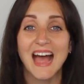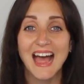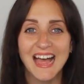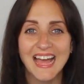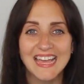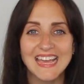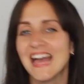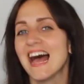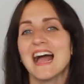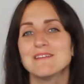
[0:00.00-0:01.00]
Hi,
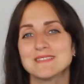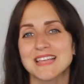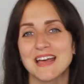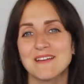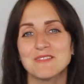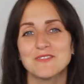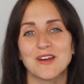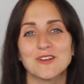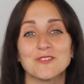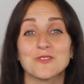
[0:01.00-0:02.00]
I'm Sam, the
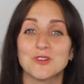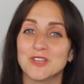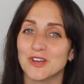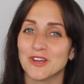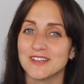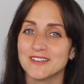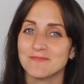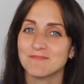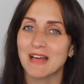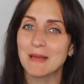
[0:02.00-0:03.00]
founder of The Wonderhood.
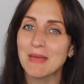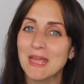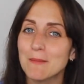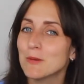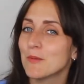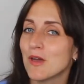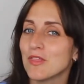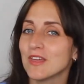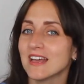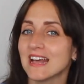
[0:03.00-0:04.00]
I'm a
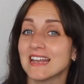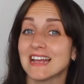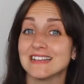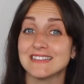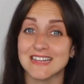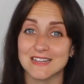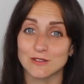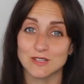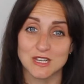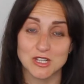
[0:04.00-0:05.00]
hypnobirthing and
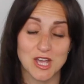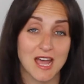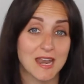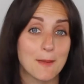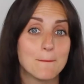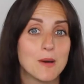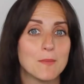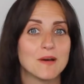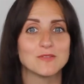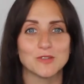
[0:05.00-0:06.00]
antenatal teacher and a
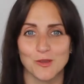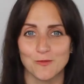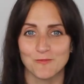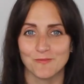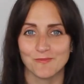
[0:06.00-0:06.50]
mum of two.